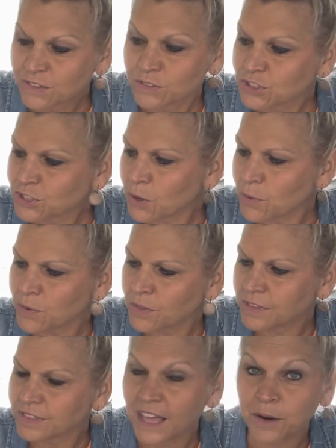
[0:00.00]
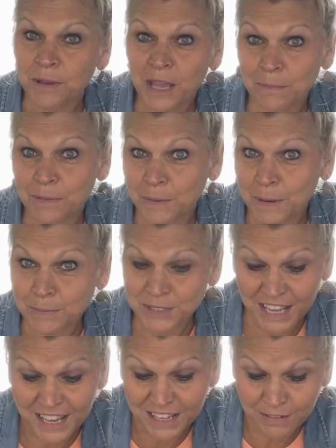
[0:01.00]
So that'll be on my
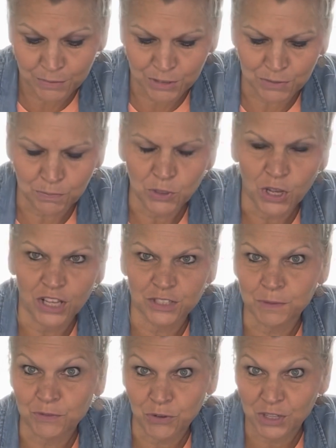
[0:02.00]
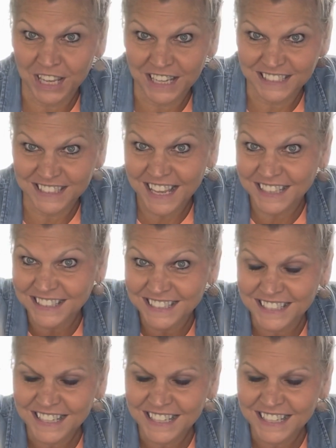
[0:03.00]
website. It cost me 48 cents.